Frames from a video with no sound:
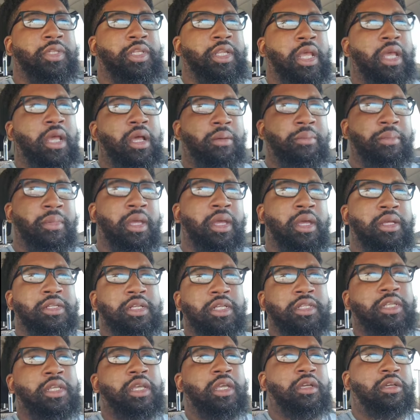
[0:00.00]
yeah, man,
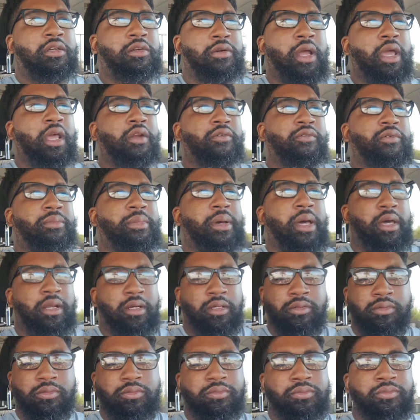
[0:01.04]
just get creative about
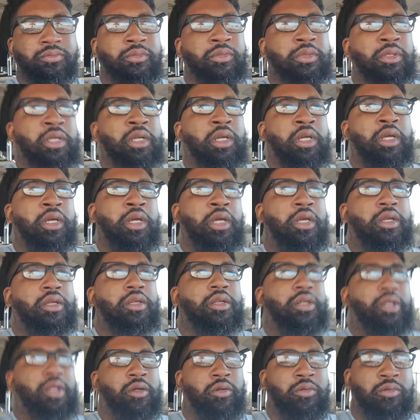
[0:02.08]
it,
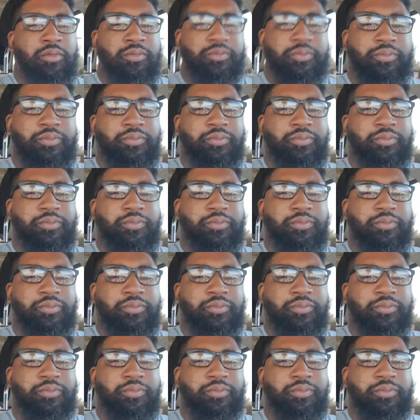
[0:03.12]
you know.